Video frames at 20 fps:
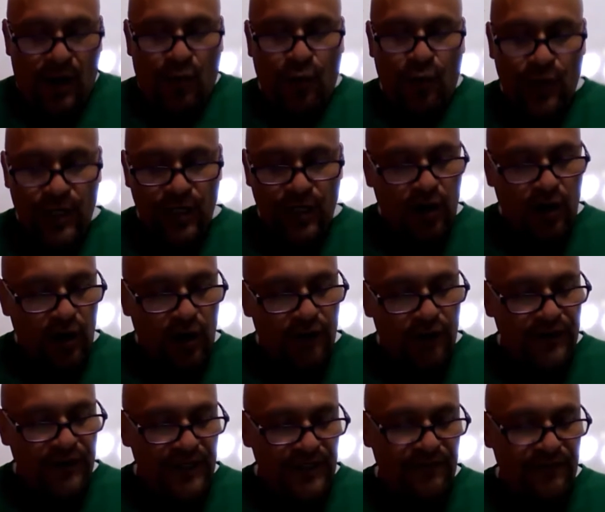We
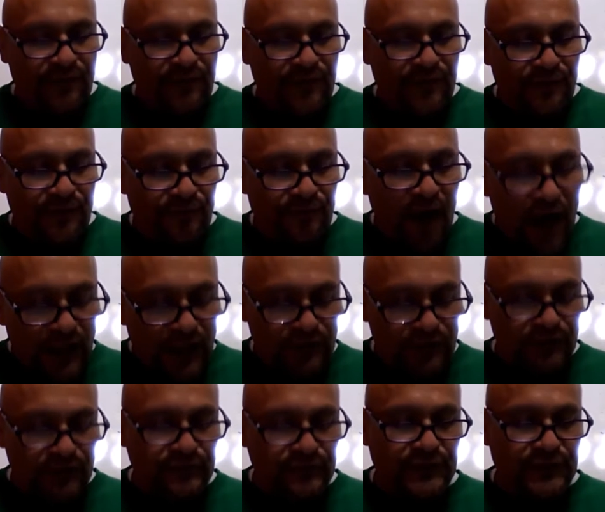call this
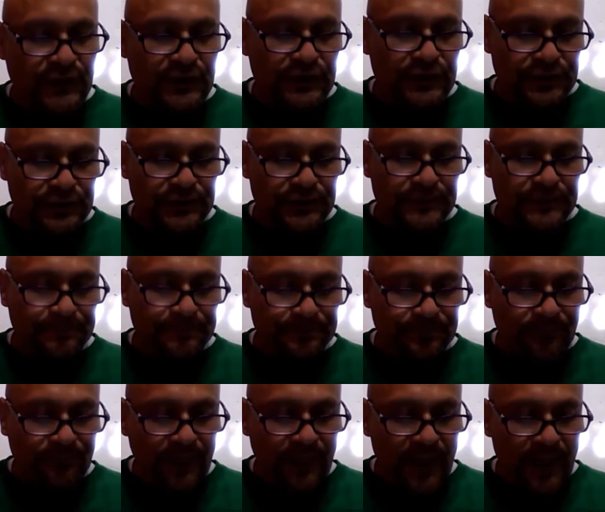fossil fuels.
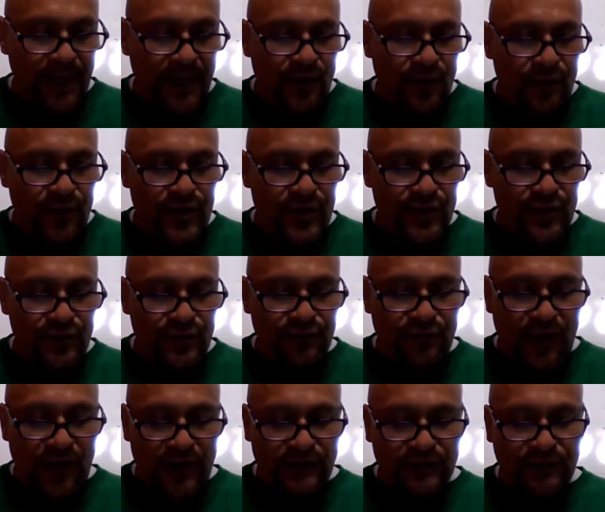We
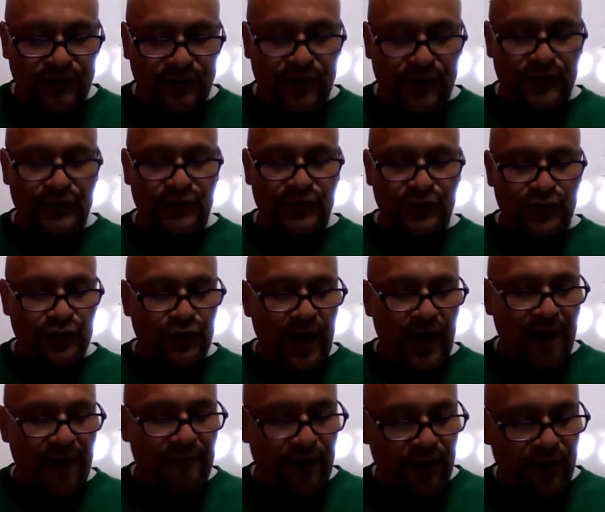use fossil fuels to
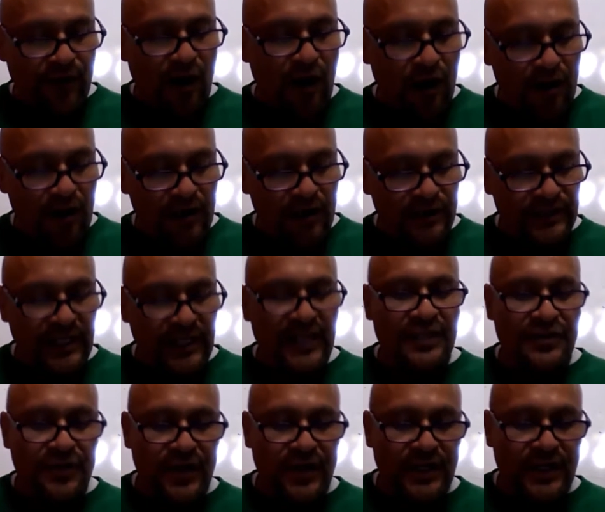drive our cars
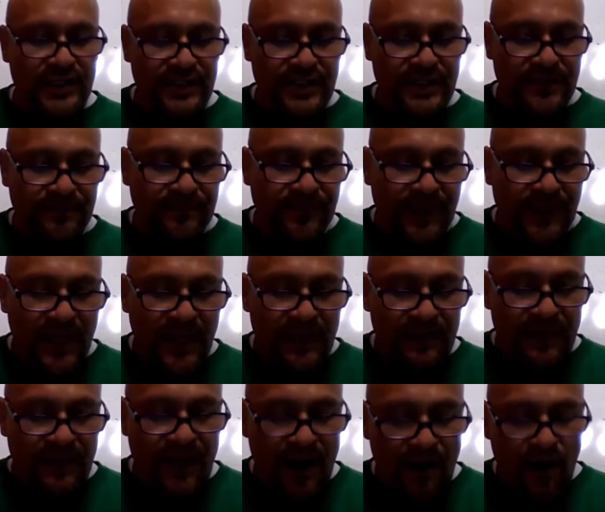and trucks.
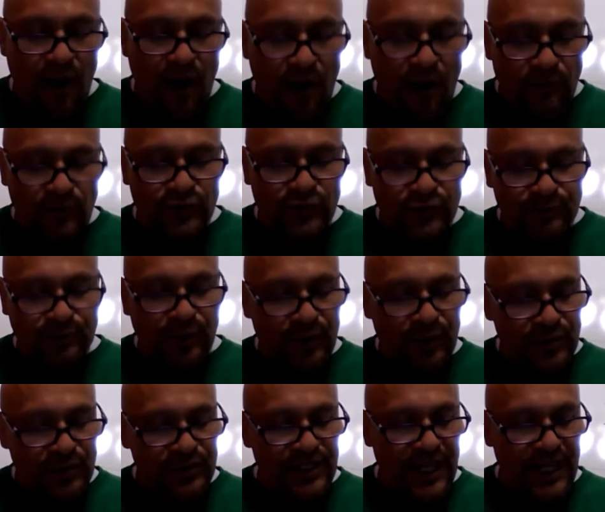They are almost
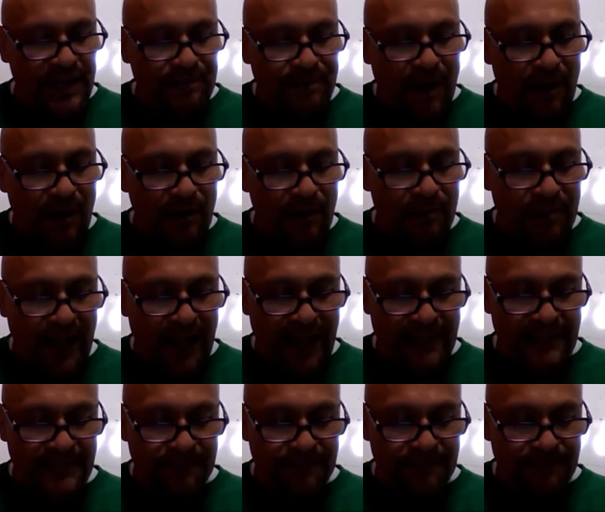burned in power
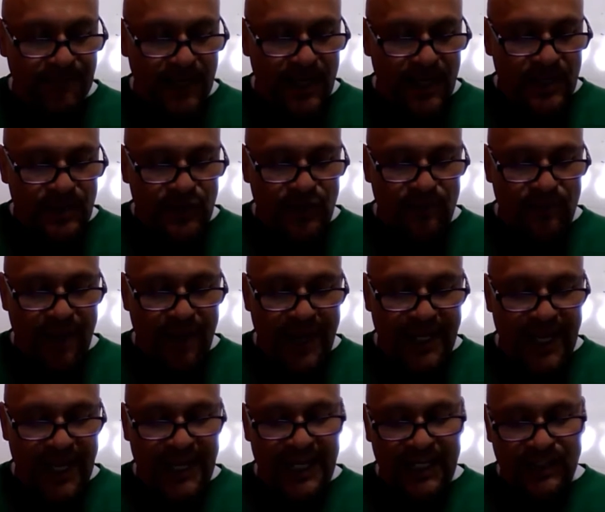plants to
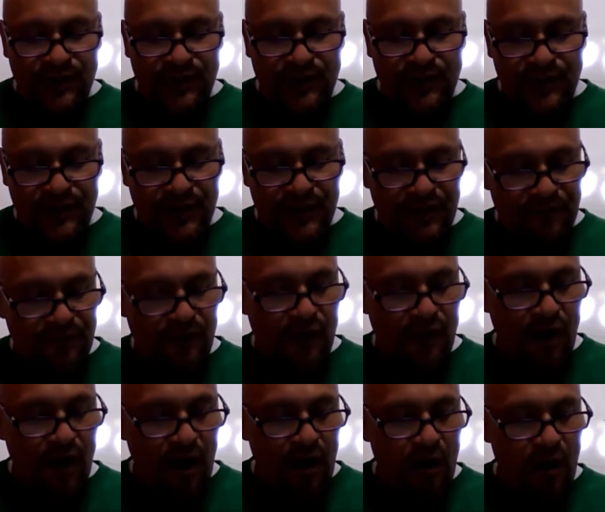make electricity
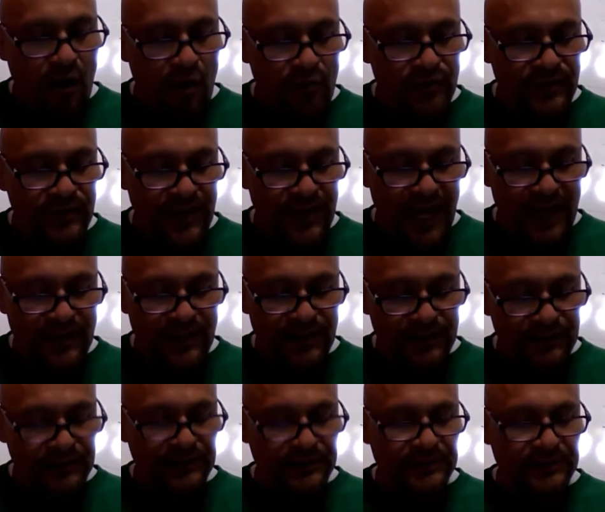for our homes and
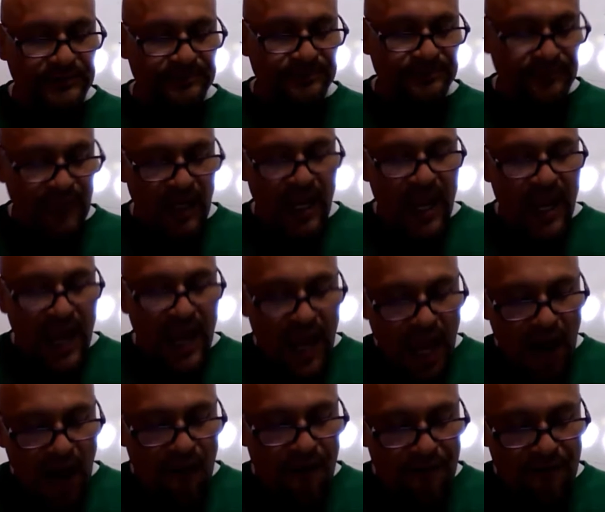schools.
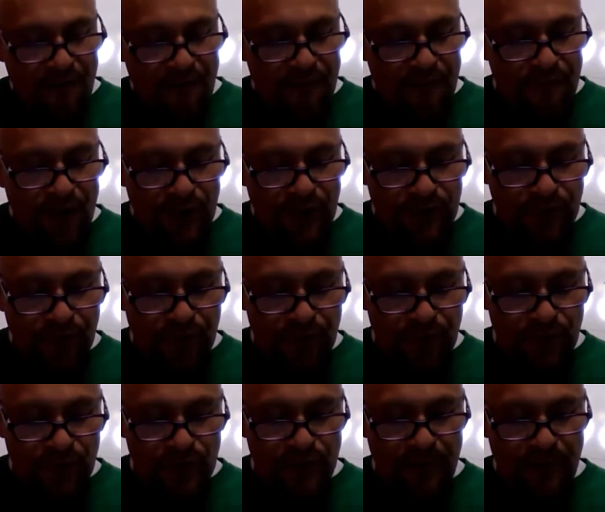However, fossil
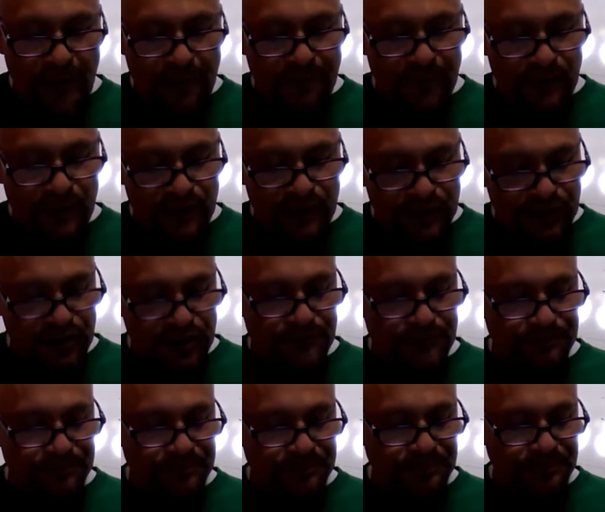fuels make
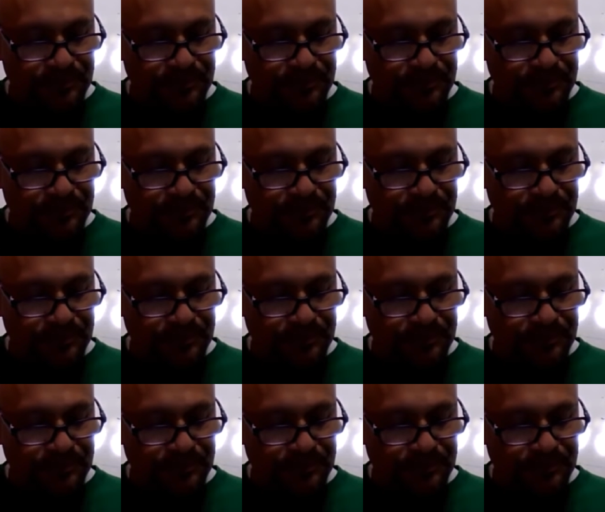pollution.